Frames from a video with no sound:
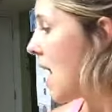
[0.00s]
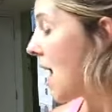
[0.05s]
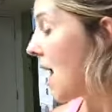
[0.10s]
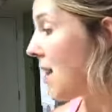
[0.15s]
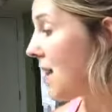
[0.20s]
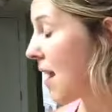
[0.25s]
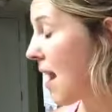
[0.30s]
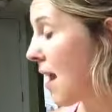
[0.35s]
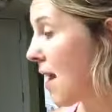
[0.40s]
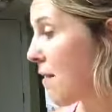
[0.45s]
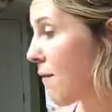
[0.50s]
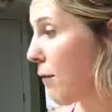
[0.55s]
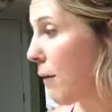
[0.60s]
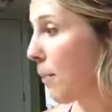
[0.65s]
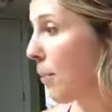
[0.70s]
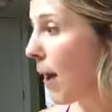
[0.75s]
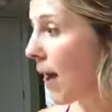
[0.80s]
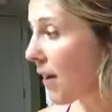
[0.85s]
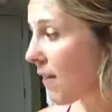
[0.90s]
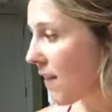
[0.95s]
And then for
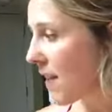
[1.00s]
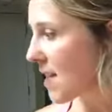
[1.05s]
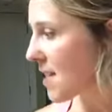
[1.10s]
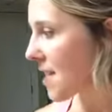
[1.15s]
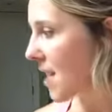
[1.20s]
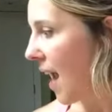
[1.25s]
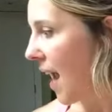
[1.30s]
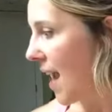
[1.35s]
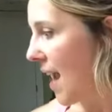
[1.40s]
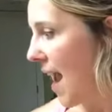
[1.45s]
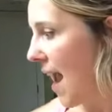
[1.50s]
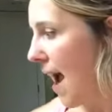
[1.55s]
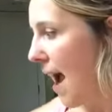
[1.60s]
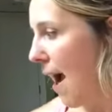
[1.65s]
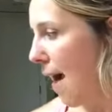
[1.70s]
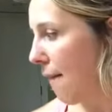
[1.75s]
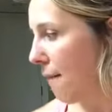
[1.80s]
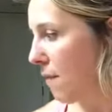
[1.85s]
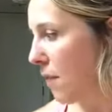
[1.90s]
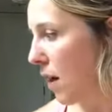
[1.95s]
breakfast, I
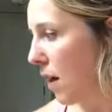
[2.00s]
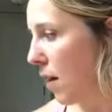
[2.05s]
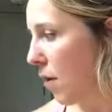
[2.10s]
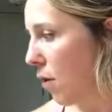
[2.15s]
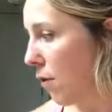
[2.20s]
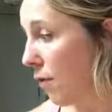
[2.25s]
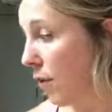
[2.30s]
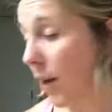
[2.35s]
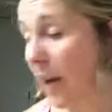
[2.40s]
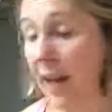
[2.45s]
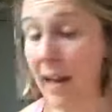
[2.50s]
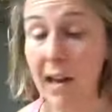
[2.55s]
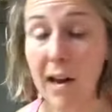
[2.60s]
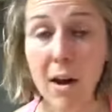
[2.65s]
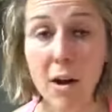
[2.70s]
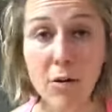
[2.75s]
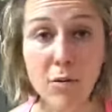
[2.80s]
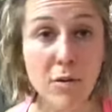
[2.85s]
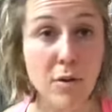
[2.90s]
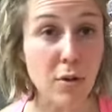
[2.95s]
have the overnight
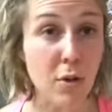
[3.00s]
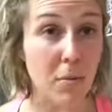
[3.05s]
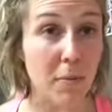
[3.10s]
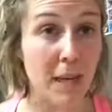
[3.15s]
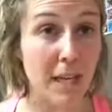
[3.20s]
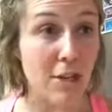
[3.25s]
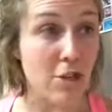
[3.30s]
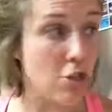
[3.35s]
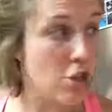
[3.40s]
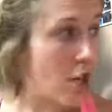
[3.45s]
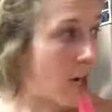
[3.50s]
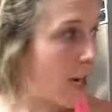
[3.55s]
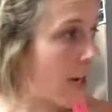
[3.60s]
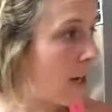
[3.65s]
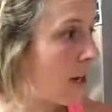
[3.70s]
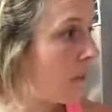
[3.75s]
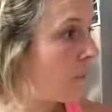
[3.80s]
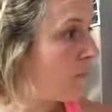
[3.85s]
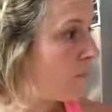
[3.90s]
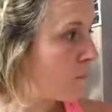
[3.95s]
oats or my
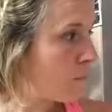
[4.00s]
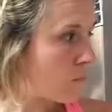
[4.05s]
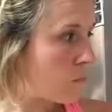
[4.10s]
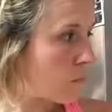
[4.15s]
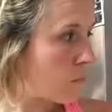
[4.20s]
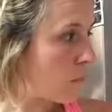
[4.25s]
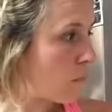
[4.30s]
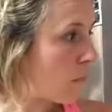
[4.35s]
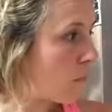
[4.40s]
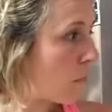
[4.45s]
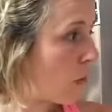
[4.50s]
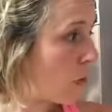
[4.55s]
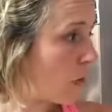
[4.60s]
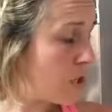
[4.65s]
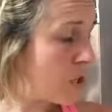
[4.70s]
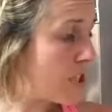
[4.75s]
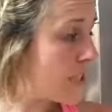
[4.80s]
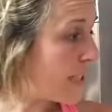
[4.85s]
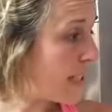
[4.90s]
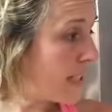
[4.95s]
shake,
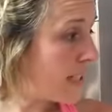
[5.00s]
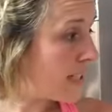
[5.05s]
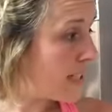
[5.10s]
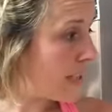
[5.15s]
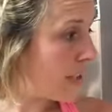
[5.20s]
which is easy